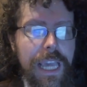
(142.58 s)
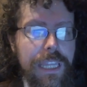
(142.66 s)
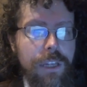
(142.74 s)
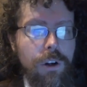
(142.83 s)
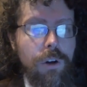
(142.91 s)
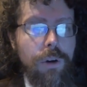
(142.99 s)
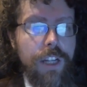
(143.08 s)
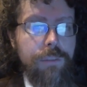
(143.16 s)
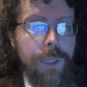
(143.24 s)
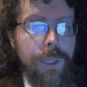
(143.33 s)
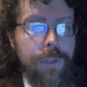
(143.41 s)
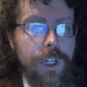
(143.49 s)
And a whole lot of
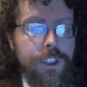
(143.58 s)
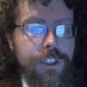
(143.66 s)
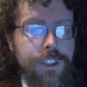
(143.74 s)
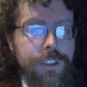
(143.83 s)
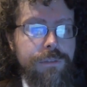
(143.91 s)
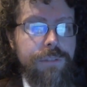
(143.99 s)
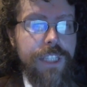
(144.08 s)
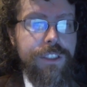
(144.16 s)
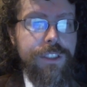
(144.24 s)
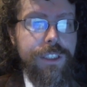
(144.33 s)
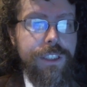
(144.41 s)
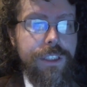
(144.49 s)
people are just
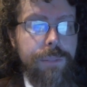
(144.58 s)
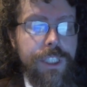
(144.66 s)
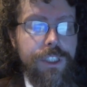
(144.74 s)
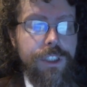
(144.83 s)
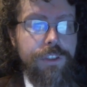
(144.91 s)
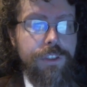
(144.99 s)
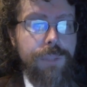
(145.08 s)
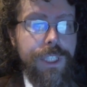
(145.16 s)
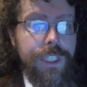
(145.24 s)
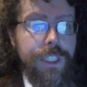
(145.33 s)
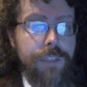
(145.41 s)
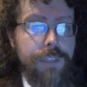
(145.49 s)
invested in the business of
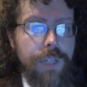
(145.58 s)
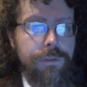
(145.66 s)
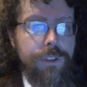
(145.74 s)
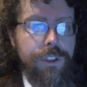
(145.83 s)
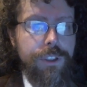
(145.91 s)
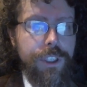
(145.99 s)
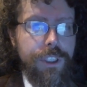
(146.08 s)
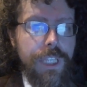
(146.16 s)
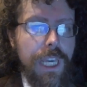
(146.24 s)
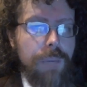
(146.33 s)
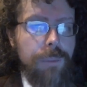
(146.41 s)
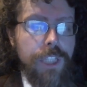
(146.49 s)
bringing in refugees,
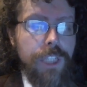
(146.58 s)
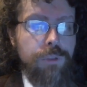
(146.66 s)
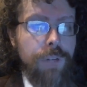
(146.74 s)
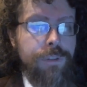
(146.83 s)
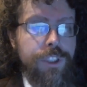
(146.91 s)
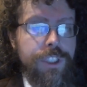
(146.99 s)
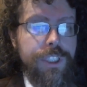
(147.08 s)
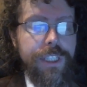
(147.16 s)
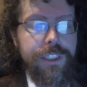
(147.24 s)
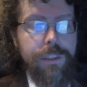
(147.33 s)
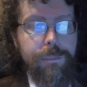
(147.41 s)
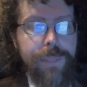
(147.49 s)
because refugees
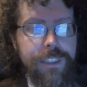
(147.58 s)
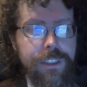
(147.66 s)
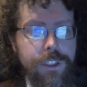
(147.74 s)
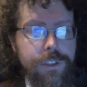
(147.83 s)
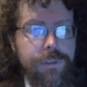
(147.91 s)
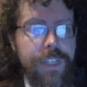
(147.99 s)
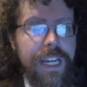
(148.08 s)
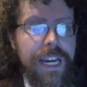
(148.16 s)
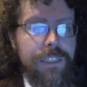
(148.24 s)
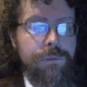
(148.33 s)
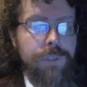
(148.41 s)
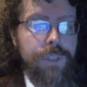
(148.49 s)
is a business. You've
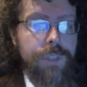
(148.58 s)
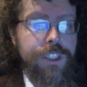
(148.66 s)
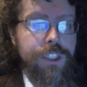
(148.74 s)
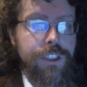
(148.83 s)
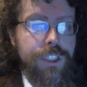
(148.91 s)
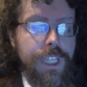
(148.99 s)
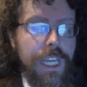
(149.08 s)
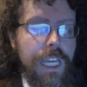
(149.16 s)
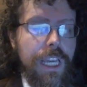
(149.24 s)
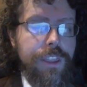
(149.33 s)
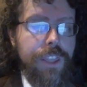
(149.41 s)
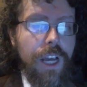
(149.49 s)
got religious
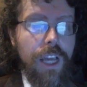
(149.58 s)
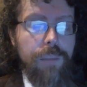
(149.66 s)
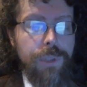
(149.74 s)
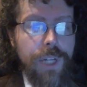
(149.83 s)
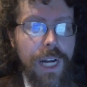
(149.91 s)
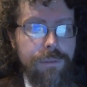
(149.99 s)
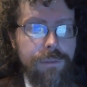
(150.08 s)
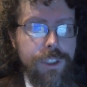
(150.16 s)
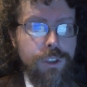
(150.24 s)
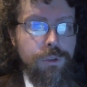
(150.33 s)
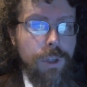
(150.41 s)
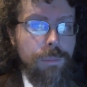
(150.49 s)

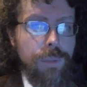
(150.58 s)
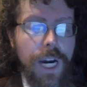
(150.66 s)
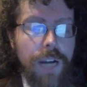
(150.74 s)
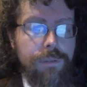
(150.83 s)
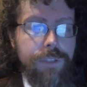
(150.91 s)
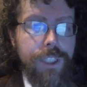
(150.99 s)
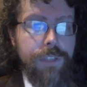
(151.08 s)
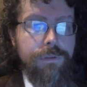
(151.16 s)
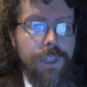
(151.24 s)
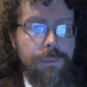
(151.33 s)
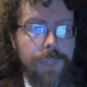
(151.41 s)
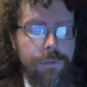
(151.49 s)
nonprofits who are profiting
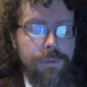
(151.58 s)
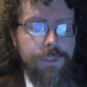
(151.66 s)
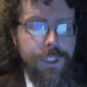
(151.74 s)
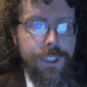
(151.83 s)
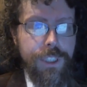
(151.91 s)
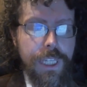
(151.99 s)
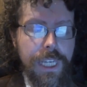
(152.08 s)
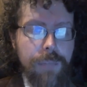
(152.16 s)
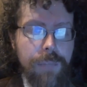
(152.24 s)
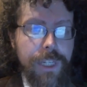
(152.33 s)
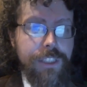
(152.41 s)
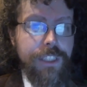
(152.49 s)
from refugees
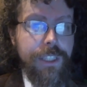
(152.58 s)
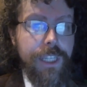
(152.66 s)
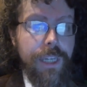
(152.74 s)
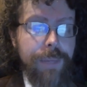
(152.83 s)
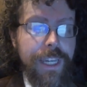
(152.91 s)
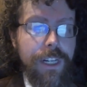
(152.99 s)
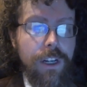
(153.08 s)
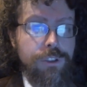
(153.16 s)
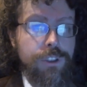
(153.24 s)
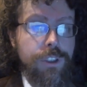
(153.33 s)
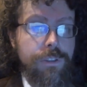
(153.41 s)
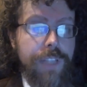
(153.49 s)
because they get paid
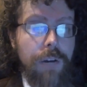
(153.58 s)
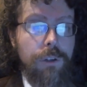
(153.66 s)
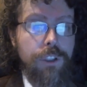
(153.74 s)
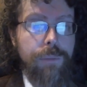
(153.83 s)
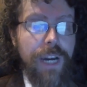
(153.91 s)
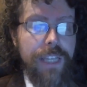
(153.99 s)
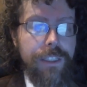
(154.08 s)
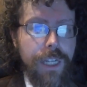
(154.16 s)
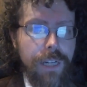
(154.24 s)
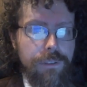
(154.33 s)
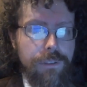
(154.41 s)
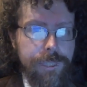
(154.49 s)
hundreds of dollars by the
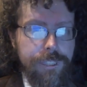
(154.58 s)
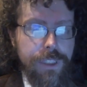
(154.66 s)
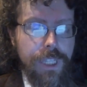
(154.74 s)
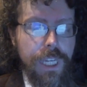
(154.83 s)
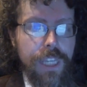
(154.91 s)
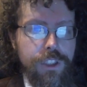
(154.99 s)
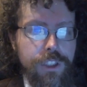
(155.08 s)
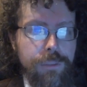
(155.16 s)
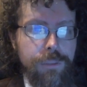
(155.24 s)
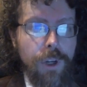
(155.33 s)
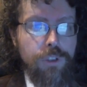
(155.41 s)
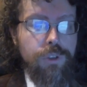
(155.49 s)
government to
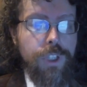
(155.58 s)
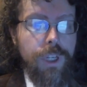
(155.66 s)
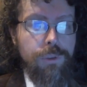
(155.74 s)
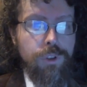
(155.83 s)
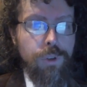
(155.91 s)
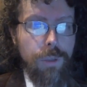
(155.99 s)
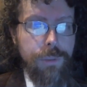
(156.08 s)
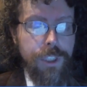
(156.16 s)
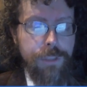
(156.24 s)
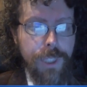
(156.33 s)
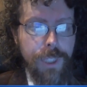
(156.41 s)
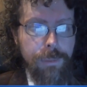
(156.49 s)
supposedly absorb
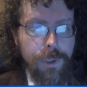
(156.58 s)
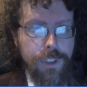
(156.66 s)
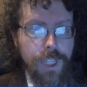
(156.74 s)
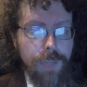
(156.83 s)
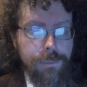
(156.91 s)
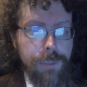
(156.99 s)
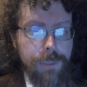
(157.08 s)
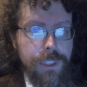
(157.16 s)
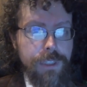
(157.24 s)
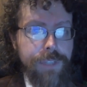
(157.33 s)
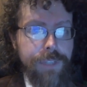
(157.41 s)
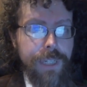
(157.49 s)
these people, dump them
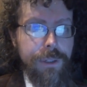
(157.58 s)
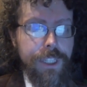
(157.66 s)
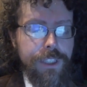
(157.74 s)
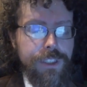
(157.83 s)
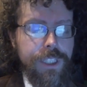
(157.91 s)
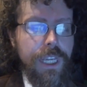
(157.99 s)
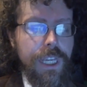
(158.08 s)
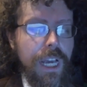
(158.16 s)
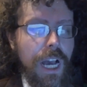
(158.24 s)
into various